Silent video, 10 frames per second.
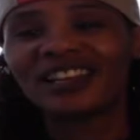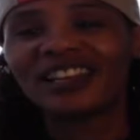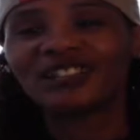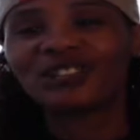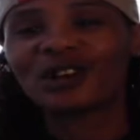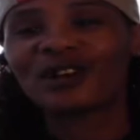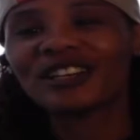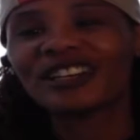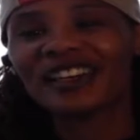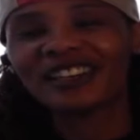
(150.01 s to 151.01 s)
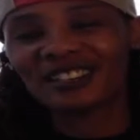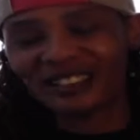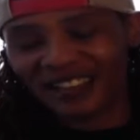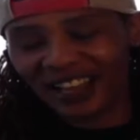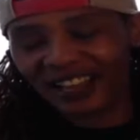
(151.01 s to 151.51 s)
and turning that inner
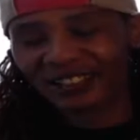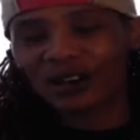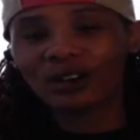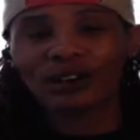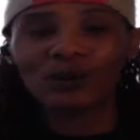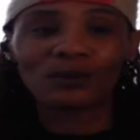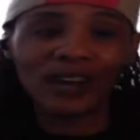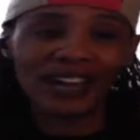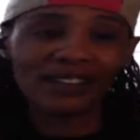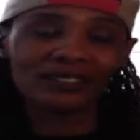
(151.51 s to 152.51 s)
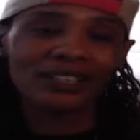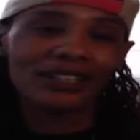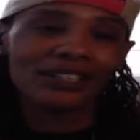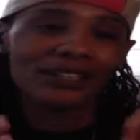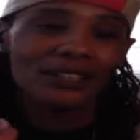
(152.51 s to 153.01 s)
dialogue around